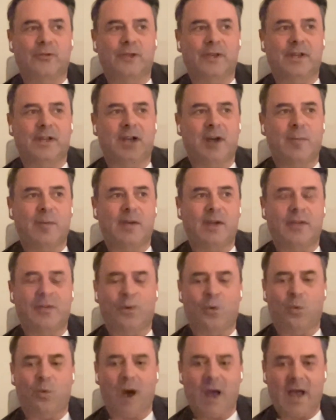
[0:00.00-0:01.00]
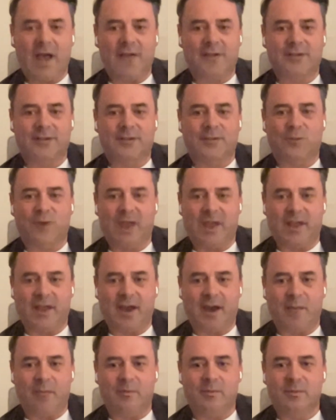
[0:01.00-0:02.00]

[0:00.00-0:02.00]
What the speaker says: really incumbent on the West to wake up.